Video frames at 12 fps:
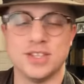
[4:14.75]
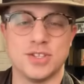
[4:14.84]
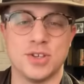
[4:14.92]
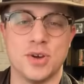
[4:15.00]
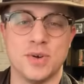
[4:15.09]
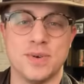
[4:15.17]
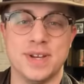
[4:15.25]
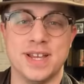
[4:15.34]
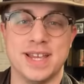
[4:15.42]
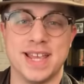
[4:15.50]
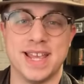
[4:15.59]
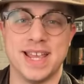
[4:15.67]
So
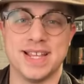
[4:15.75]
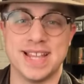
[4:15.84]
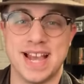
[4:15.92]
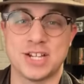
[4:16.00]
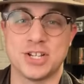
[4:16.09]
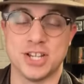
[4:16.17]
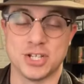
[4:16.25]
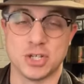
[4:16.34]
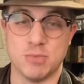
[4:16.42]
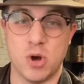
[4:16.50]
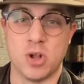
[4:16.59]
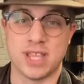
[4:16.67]
it's actually a
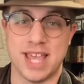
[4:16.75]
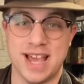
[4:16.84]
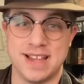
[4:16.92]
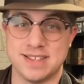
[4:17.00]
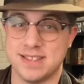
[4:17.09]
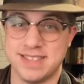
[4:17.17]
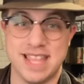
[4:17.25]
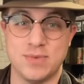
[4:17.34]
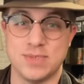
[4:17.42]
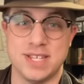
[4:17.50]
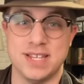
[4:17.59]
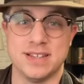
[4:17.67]
small cast.
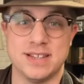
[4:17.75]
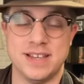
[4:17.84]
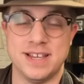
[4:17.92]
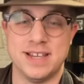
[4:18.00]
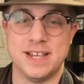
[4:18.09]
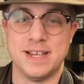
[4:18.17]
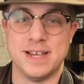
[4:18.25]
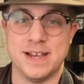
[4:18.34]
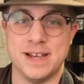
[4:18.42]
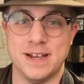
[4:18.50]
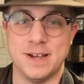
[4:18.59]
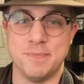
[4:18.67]
That was it.
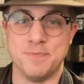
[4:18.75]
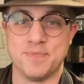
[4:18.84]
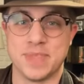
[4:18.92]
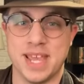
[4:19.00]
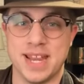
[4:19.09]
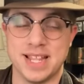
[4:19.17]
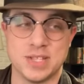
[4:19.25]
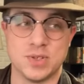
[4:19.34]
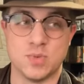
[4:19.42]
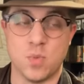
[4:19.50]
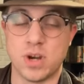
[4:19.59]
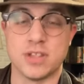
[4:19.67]
And
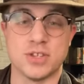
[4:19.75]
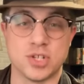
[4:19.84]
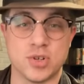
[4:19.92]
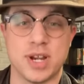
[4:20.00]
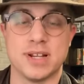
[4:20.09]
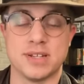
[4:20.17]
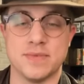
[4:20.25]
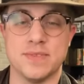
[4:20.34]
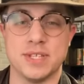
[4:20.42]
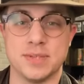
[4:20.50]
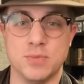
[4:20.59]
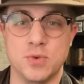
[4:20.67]
it's one of the strengths of
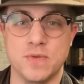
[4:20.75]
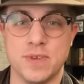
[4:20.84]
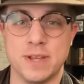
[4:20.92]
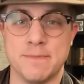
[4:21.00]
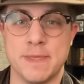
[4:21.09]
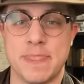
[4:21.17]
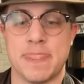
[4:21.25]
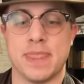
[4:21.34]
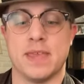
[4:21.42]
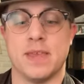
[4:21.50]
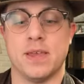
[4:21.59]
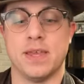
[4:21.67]
this movie.
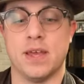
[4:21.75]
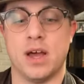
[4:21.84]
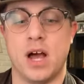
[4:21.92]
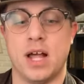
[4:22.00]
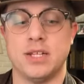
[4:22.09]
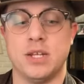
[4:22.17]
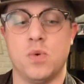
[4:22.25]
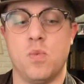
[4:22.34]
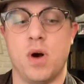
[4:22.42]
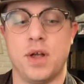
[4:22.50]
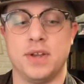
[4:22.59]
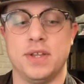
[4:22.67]
Honda
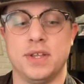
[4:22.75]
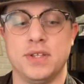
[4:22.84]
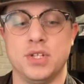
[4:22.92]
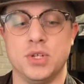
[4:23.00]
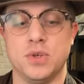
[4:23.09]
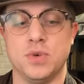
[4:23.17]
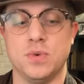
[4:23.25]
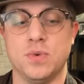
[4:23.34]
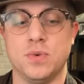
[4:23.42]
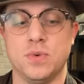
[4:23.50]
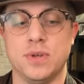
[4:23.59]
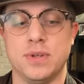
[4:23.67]
wanted
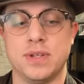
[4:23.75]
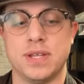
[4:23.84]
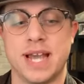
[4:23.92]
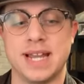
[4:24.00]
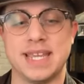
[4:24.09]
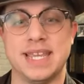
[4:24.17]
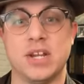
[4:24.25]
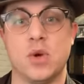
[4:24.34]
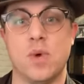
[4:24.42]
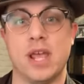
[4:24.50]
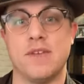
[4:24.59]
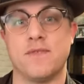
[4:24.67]
to kind of get
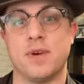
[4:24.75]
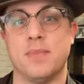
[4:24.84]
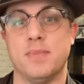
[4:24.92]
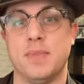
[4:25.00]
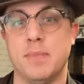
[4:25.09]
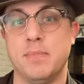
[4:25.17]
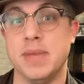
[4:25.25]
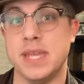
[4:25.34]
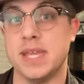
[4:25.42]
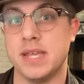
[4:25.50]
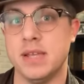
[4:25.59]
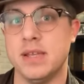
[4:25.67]
away from the
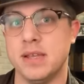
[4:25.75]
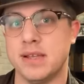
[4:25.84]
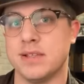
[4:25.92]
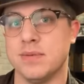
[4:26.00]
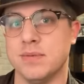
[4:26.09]
big,